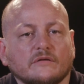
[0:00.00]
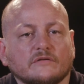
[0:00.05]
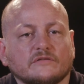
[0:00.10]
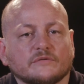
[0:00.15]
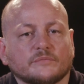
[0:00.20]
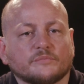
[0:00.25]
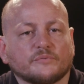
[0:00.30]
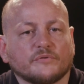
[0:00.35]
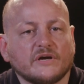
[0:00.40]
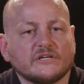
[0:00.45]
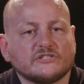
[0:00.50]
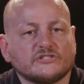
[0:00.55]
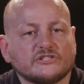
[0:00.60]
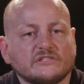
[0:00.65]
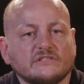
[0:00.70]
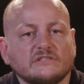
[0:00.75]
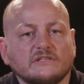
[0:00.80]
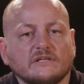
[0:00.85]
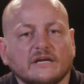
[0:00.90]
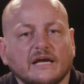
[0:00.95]

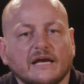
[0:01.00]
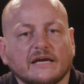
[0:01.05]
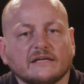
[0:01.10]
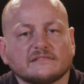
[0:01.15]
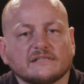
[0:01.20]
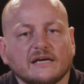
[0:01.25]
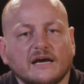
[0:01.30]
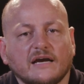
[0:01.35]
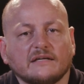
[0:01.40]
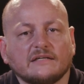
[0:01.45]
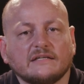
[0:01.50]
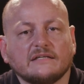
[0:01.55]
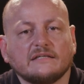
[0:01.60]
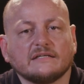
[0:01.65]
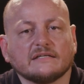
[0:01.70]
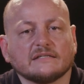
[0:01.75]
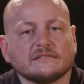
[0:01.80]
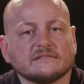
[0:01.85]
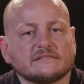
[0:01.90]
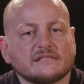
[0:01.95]
depression, anxiety,
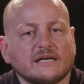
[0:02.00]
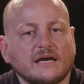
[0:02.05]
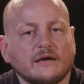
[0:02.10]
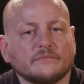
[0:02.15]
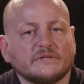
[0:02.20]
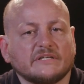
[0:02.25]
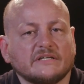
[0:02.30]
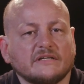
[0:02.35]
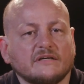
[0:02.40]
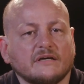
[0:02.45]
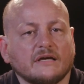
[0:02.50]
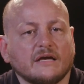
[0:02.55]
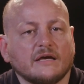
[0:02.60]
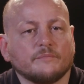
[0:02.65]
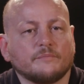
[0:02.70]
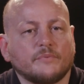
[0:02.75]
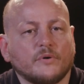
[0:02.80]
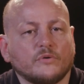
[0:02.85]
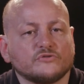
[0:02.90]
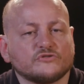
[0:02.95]
insomnia,
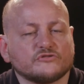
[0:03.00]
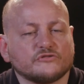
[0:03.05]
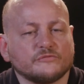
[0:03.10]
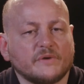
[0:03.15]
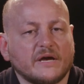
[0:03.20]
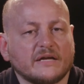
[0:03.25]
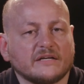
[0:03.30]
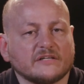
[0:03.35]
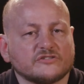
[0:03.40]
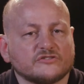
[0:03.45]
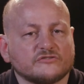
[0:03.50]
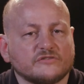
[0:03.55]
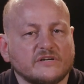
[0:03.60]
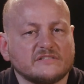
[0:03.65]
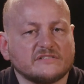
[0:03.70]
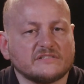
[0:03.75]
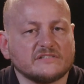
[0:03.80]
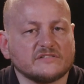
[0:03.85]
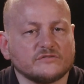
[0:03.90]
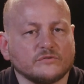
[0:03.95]
and post-traumatic
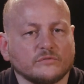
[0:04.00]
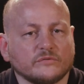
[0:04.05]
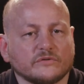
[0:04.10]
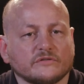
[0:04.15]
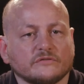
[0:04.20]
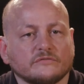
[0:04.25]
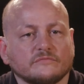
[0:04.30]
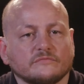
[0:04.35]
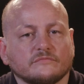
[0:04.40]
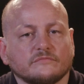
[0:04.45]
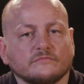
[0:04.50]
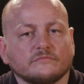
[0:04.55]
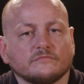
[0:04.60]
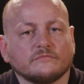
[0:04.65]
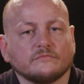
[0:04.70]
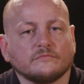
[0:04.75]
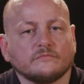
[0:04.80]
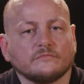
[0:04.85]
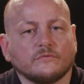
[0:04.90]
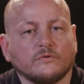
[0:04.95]
stress disorder,
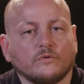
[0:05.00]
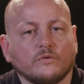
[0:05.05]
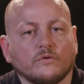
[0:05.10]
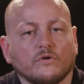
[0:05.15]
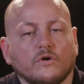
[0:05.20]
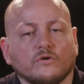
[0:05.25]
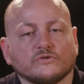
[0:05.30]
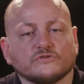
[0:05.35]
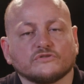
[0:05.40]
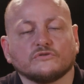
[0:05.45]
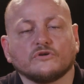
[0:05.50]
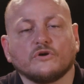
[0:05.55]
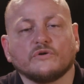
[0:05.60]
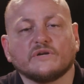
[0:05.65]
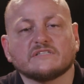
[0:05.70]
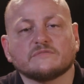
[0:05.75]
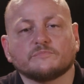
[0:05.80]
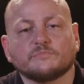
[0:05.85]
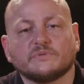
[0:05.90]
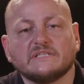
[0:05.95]
or also known
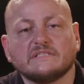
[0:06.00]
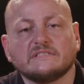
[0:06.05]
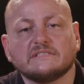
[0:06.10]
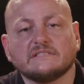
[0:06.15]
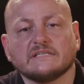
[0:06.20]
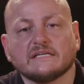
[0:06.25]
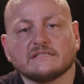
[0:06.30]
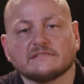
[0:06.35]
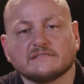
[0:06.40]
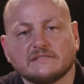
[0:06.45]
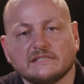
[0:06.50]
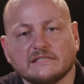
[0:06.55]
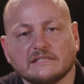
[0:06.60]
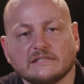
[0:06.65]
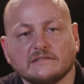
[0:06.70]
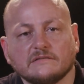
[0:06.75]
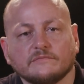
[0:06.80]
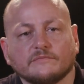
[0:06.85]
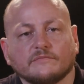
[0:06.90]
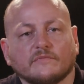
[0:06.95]
as
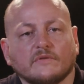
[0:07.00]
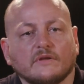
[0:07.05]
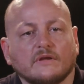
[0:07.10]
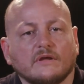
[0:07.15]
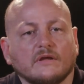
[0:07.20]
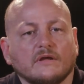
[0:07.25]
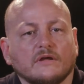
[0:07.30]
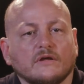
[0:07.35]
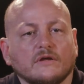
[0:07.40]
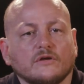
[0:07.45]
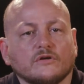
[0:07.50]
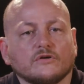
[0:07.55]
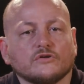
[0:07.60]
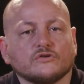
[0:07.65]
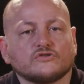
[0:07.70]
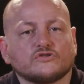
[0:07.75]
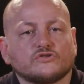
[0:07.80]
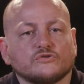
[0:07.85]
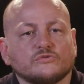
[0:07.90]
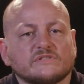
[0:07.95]
PTSD,
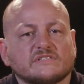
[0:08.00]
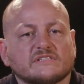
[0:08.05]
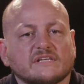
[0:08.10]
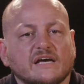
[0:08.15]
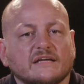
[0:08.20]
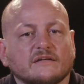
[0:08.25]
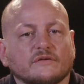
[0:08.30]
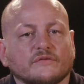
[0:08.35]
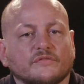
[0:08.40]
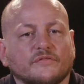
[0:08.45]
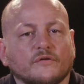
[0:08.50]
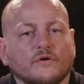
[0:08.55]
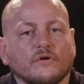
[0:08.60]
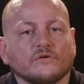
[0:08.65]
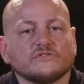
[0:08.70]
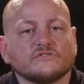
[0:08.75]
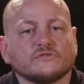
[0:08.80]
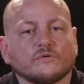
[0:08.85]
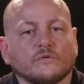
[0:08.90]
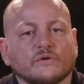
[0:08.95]
suicidal
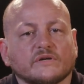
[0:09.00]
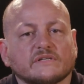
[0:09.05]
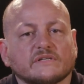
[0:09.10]
thoughts or